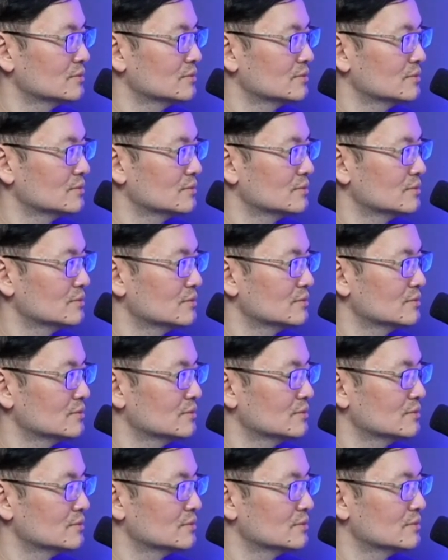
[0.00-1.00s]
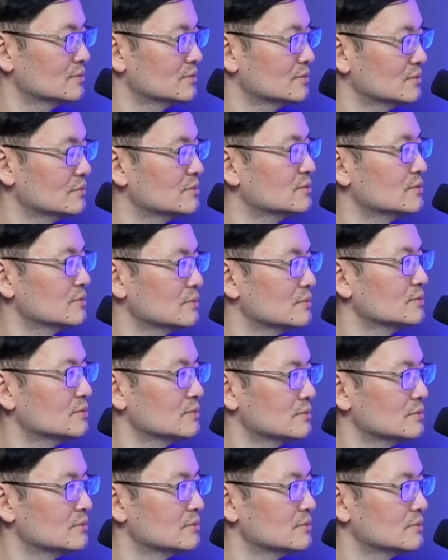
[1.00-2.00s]

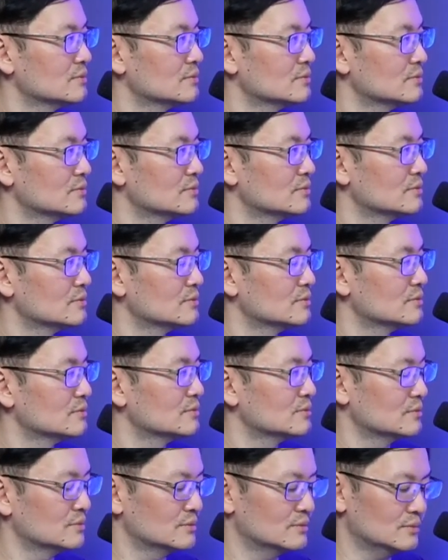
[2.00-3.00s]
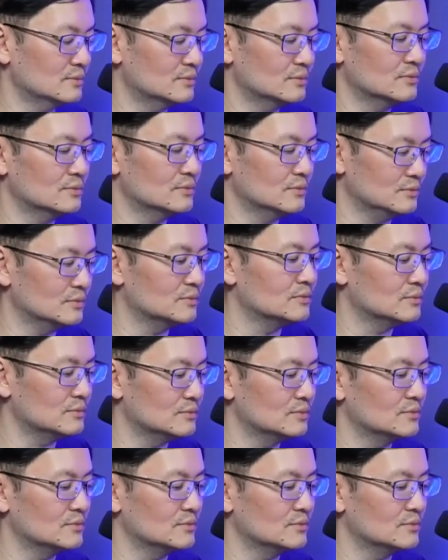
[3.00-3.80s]
The person shown says nothing.